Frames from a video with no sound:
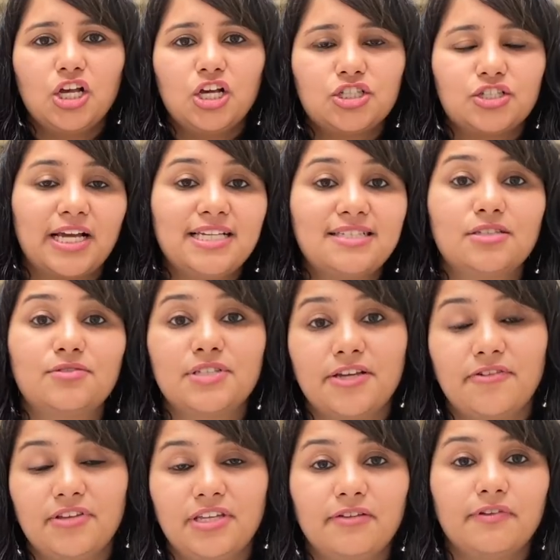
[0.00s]
So guys, this was
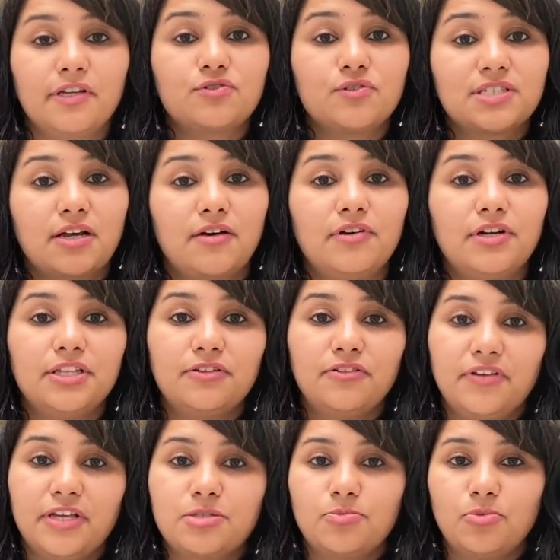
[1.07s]
everything which was covered in the
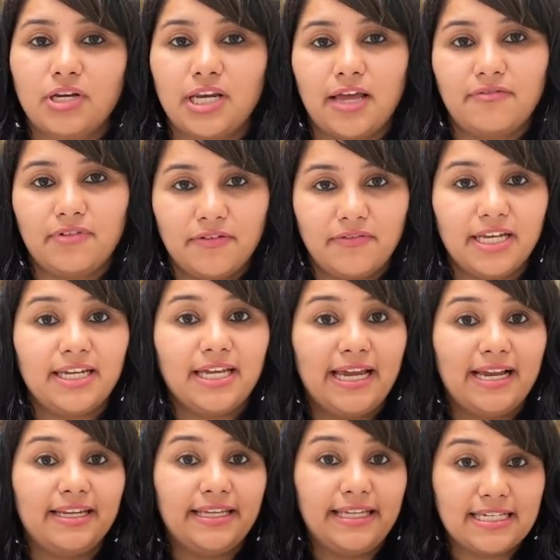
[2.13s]
Facebook Live event
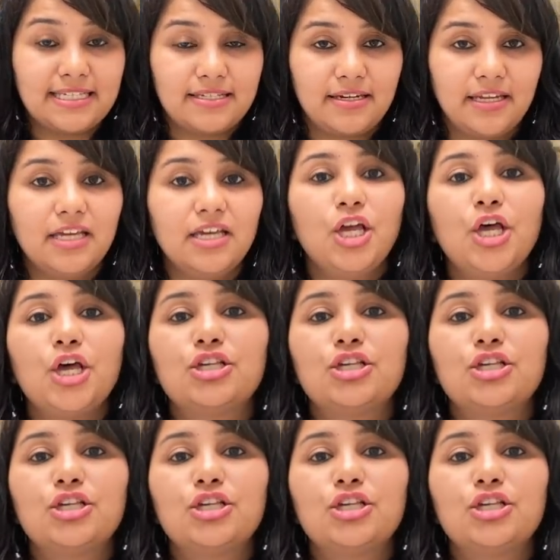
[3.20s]
held yesterday.